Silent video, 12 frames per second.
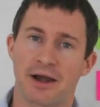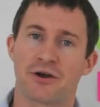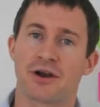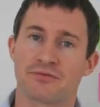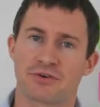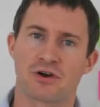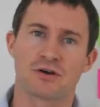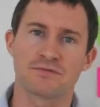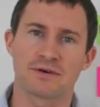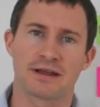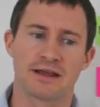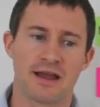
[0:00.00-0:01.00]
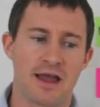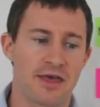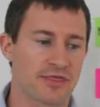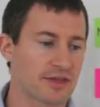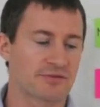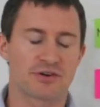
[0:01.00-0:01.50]
better in recovery.
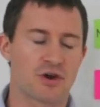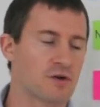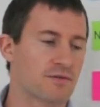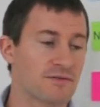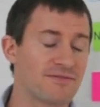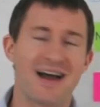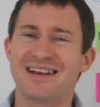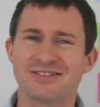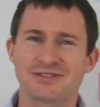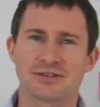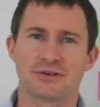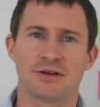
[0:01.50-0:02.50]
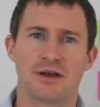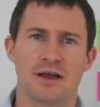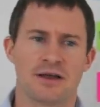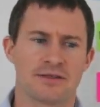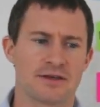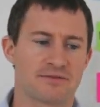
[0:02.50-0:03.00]
They recover faster,
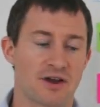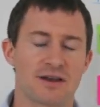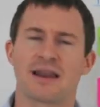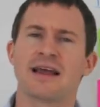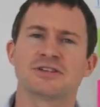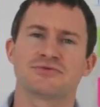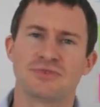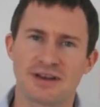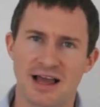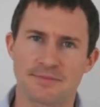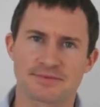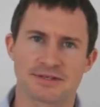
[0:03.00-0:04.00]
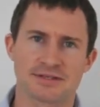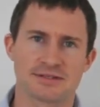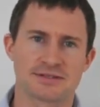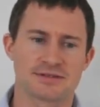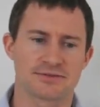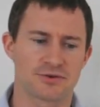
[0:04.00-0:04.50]
they've got less
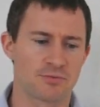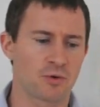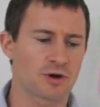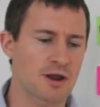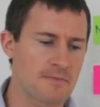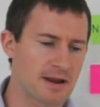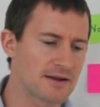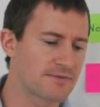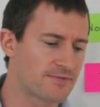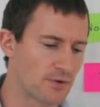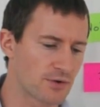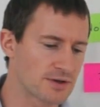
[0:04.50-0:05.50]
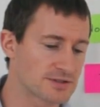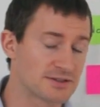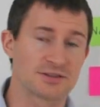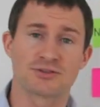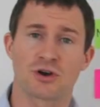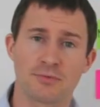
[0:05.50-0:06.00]
relapses, they're more committed, focused,
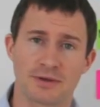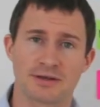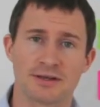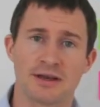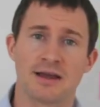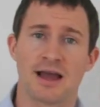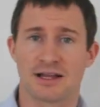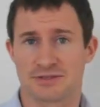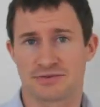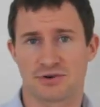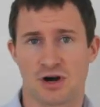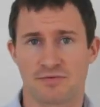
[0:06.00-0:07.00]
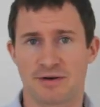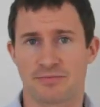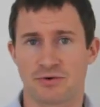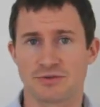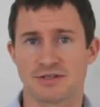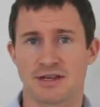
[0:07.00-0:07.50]
and determined at the recovery
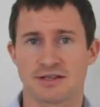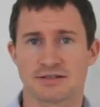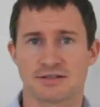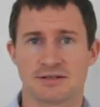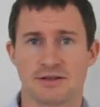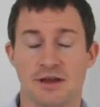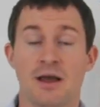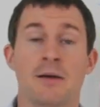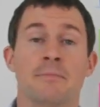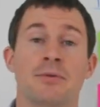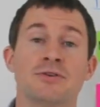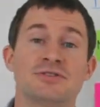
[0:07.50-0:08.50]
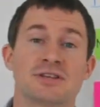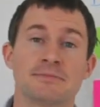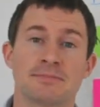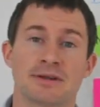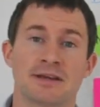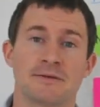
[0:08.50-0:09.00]
process. Put
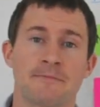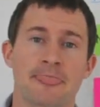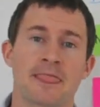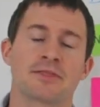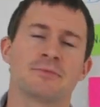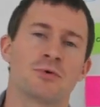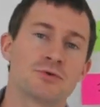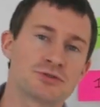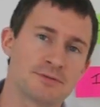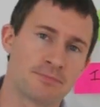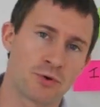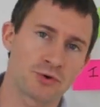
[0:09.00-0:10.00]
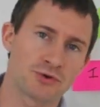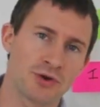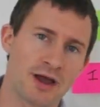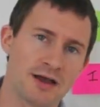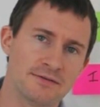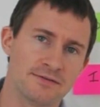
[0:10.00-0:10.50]
simply, the more support you
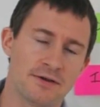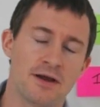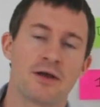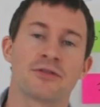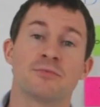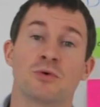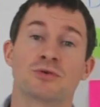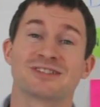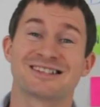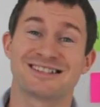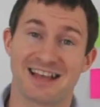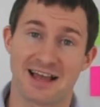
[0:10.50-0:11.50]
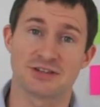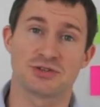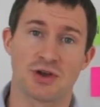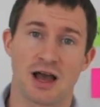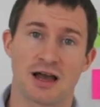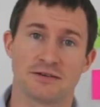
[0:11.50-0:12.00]
have, the more
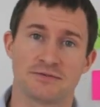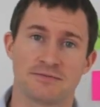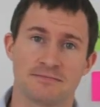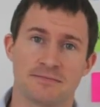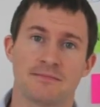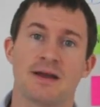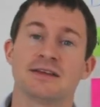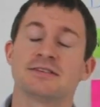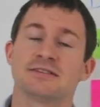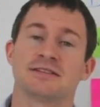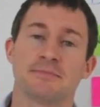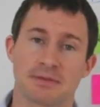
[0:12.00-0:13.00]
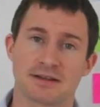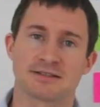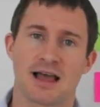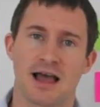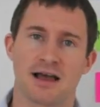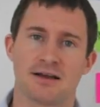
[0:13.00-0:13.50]
success you have. It's as simple as
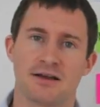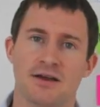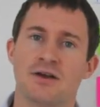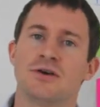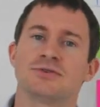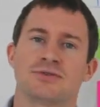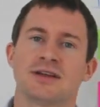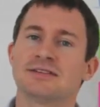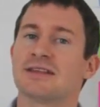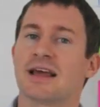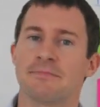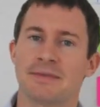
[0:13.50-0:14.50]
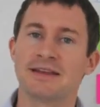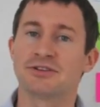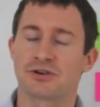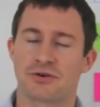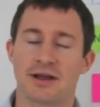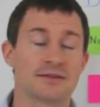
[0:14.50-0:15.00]
that. So that's led me
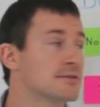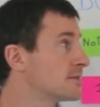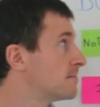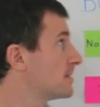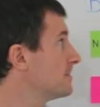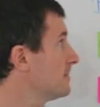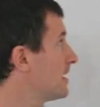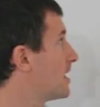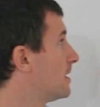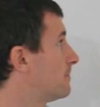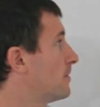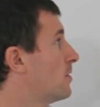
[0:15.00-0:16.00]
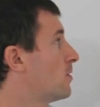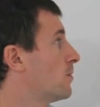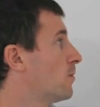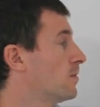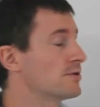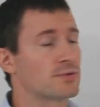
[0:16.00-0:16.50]
to create the Bulimia
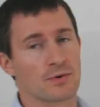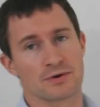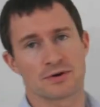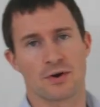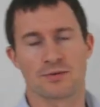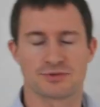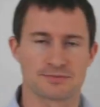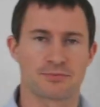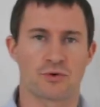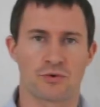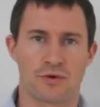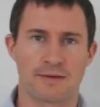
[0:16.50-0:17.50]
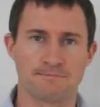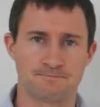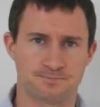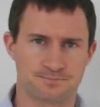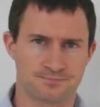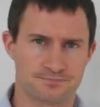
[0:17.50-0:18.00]
Help one-to-one coaching
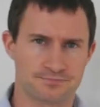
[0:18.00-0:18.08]
program.